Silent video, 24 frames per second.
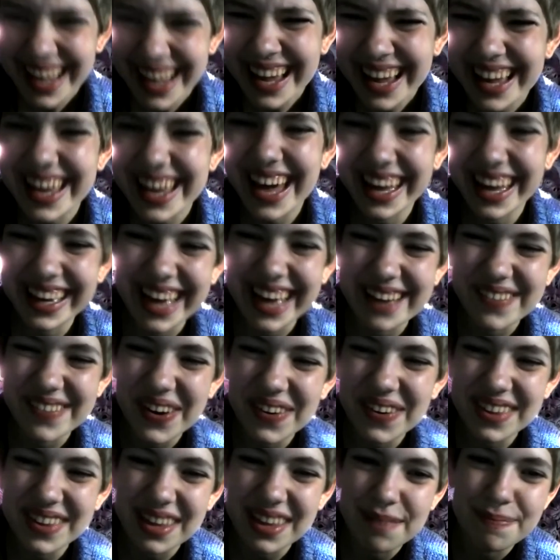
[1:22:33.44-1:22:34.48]
Yeah, I came out
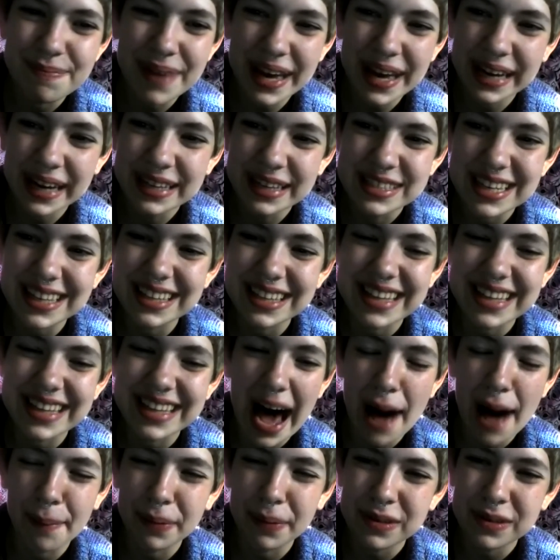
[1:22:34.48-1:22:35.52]
with a bin and said the
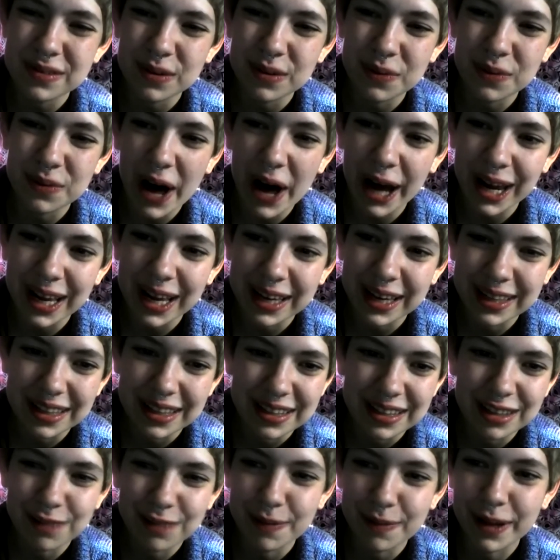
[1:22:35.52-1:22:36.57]
apples were rotting,
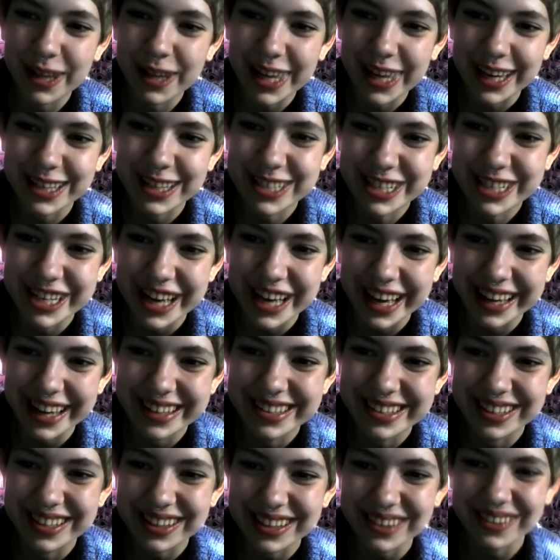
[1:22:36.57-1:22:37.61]
they smelled like shit, and
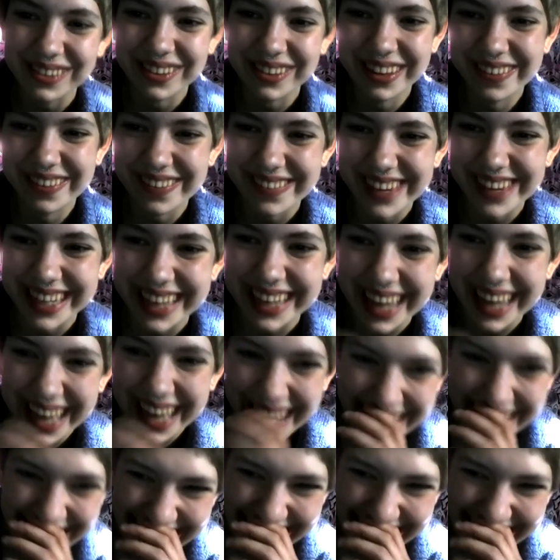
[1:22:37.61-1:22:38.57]
just threw them at my dad.